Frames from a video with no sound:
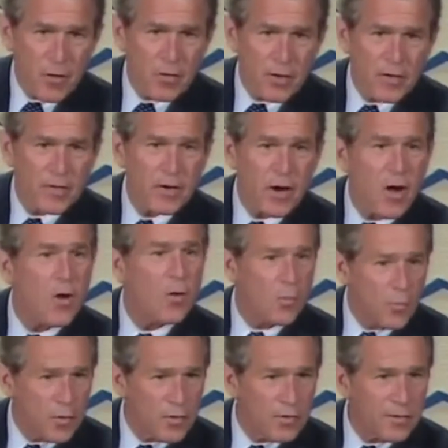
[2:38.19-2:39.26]
owning their
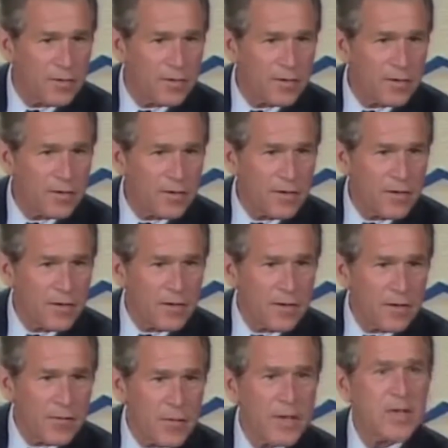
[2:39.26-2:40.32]
home.
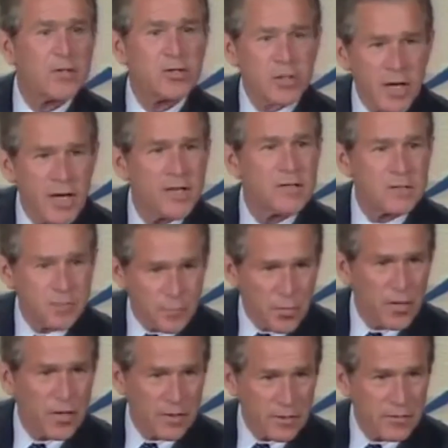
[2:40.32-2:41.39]
We can change the
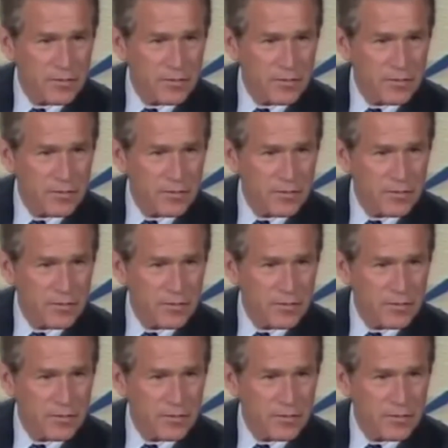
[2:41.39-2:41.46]
print.